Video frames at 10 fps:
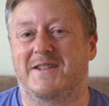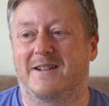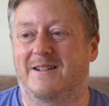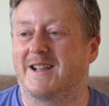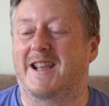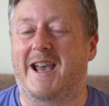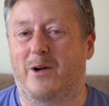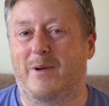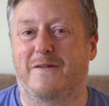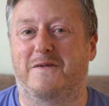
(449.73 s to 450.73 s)
and you
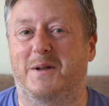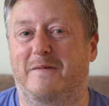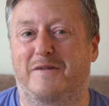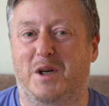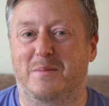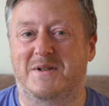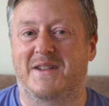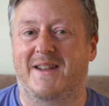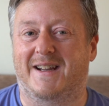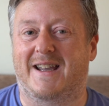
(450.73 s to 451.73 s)
can't wear flip-flops
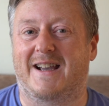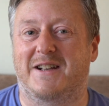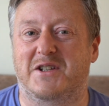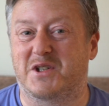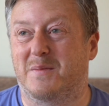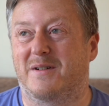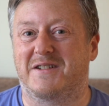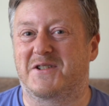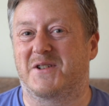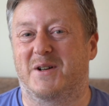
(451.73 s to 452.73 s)
and that kind of
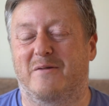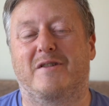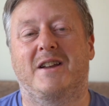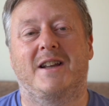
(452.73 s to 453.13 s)
summery stuff.